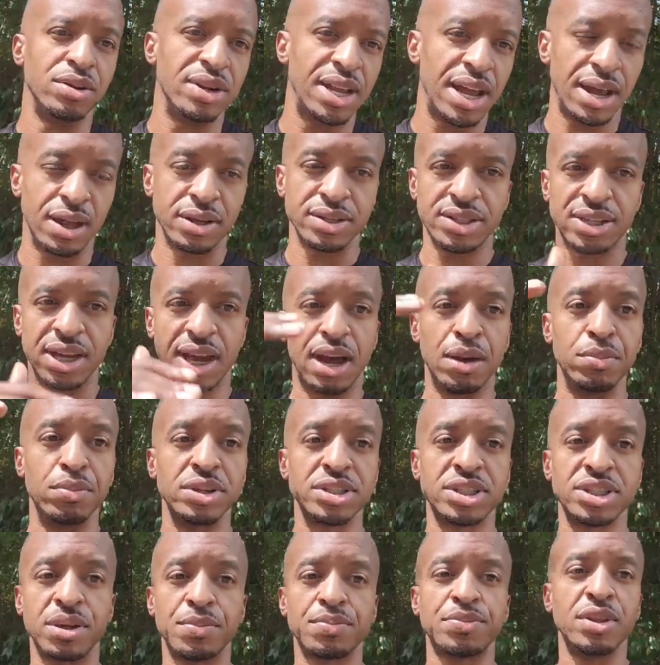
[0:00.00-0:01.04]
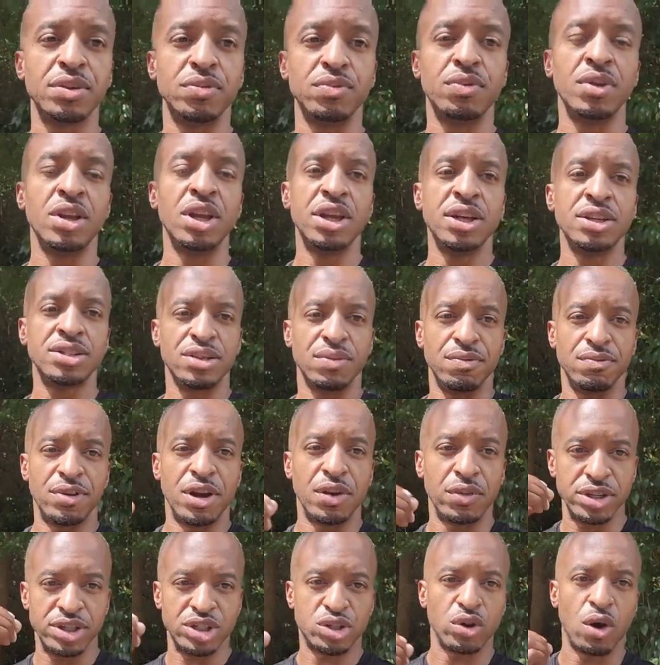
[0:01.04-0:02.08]
or downside, but something, some
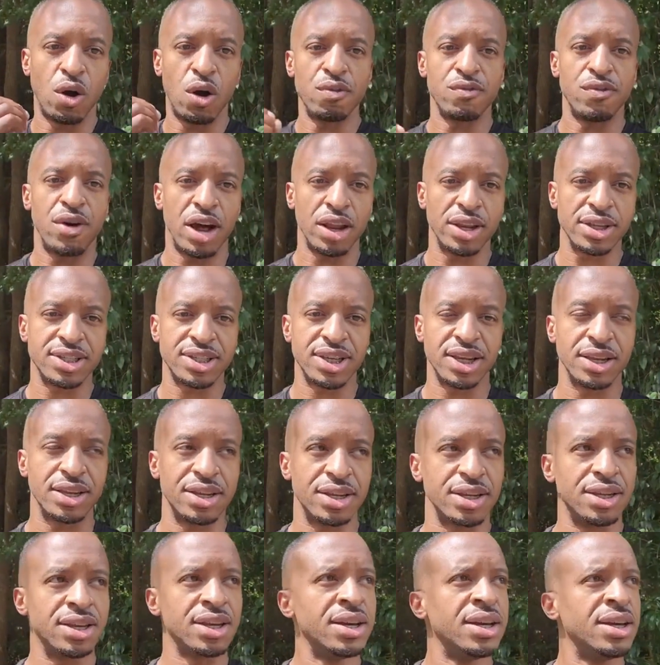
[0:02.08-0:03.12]
very strong volatility.